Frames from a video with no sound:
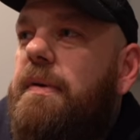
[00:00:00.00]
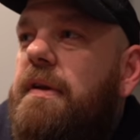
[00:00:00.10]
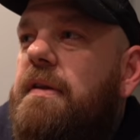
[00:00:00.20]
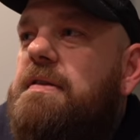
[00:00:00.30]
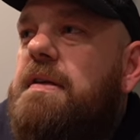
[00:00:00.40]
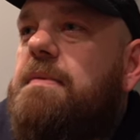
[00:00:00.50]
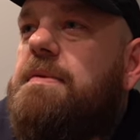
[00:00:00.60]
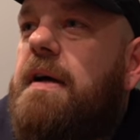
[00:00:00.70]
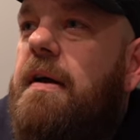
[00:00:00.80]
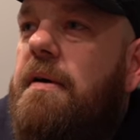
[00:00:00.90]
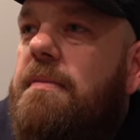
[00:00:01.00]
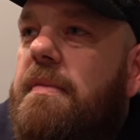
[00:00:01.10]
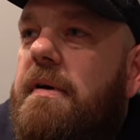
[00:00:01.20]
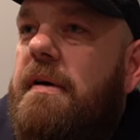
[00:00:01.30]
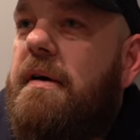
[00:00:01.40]
But at the same time,
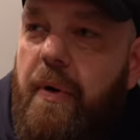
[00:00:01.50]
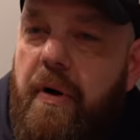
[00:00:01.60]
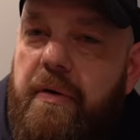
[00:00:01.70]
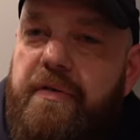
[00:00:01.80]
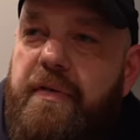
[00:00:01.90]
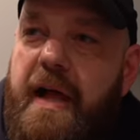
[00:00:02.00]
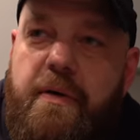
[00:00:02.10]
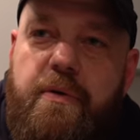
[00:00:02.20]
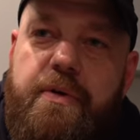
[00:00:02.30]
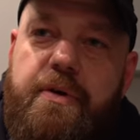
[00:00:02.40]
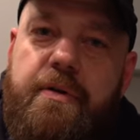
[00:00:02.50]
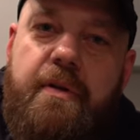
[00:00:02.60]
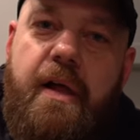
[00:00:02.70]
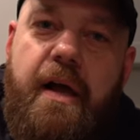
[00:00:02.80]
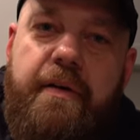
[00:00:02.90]
you are the flower when you're
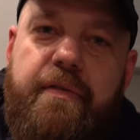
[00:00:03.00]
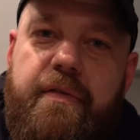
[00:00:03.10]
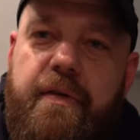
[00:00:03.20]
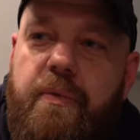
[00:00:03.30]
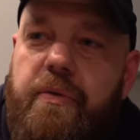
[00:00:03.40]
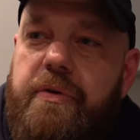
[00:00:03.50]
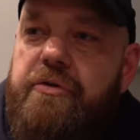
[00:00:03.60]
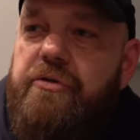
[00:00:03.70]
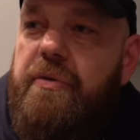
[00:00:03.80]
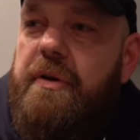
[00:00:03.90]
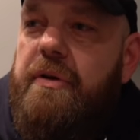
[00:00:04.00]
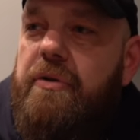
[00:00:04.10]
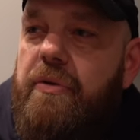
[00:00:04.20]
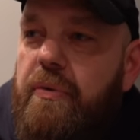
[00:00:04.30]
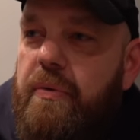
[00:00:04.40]
alive and we're enjoying
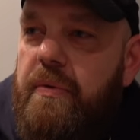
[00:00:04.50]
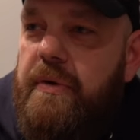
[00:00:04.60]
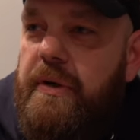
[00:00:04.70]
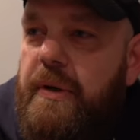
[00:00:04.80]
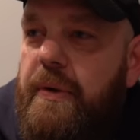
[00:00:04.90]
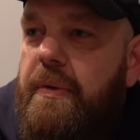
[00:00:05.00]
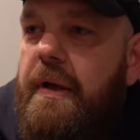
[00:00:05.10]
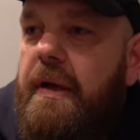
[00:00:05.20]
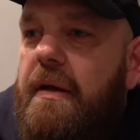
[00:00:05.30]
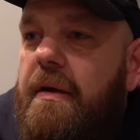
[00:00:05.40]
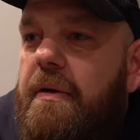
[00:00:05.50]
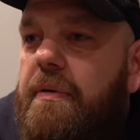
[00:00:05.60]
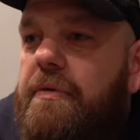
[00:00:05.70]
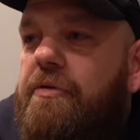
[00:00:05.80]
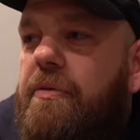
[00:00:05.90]
you, you know, like
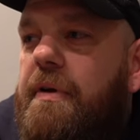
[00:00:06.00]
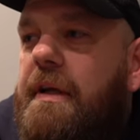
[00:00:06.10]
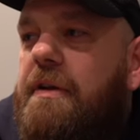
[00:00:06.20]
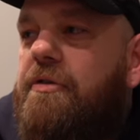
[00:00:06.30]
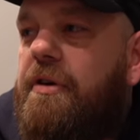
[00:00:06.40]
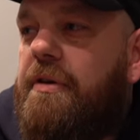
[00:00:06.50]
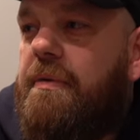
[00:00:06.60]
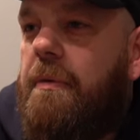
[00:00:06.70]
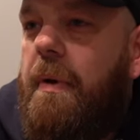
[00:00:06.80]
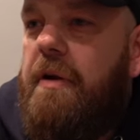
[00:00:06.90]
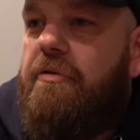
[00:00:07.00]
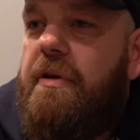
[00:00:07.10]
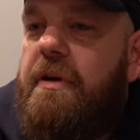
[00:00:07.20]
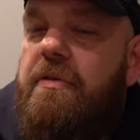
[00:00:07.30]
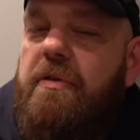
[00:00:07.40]
we're enjoying each other, we're
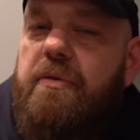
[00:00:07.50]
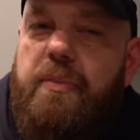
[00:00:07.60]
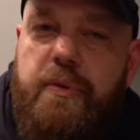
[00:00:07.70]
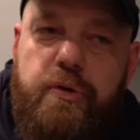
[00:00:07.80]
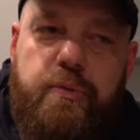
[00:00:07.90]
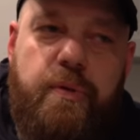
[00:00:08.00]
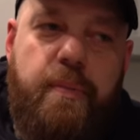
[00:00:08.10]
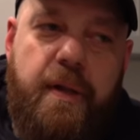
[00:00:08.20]
watching each other bloom and